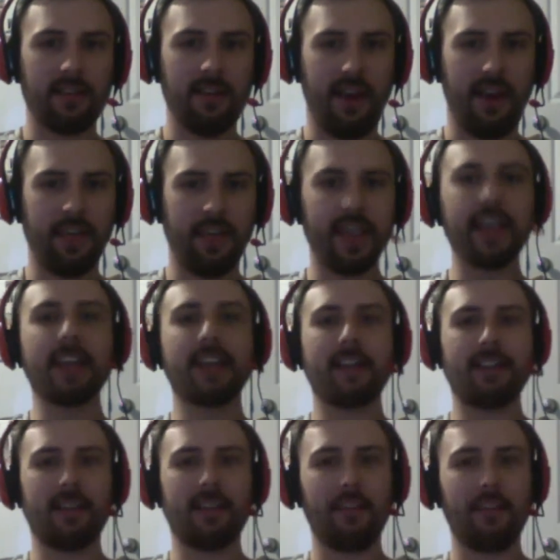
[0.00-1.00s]
I
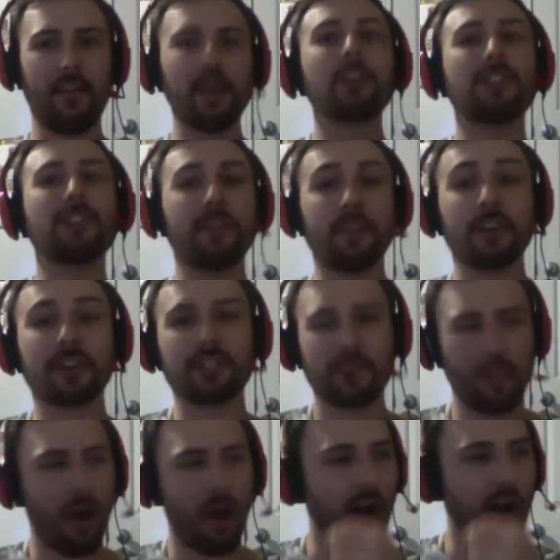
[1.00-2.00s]
think if they're
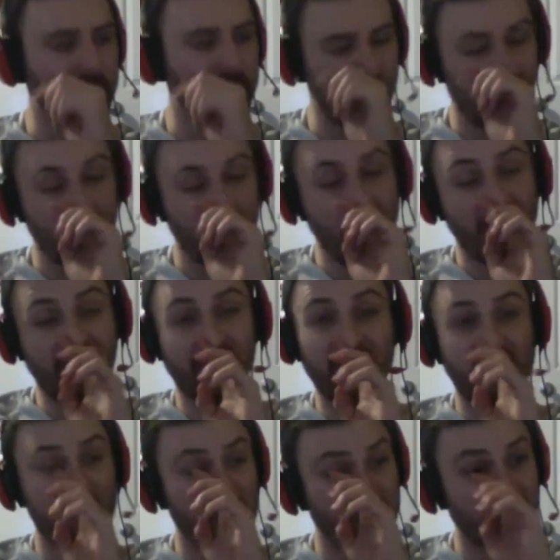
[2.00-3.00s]
smart, I don't know if they
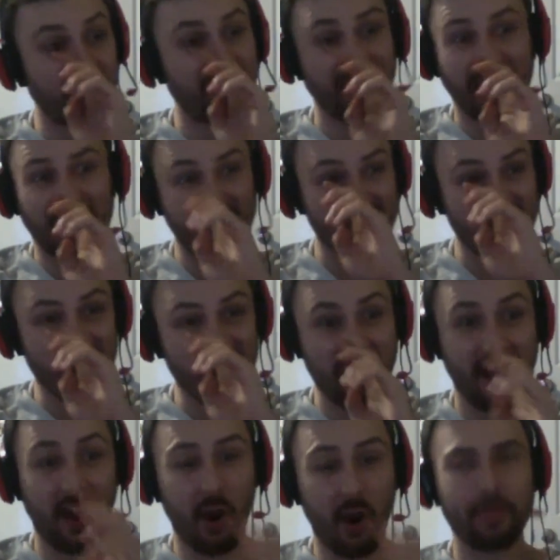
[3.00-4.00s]
will do it,
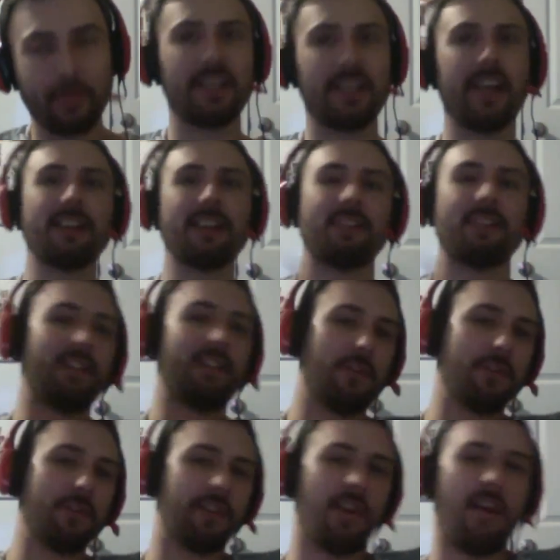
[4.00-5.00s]
but my hope is that as if it
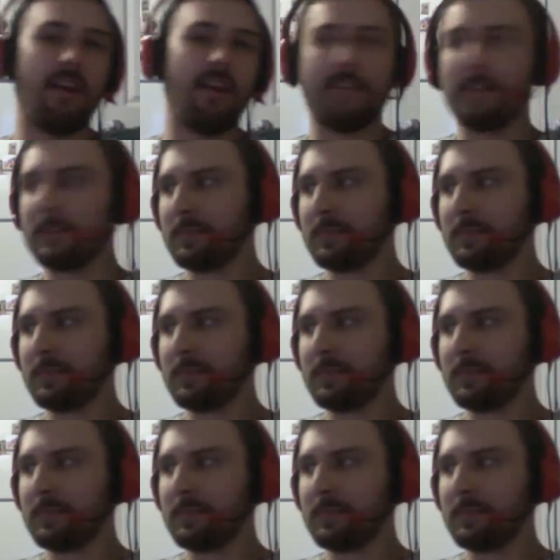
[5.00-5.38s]
goes on,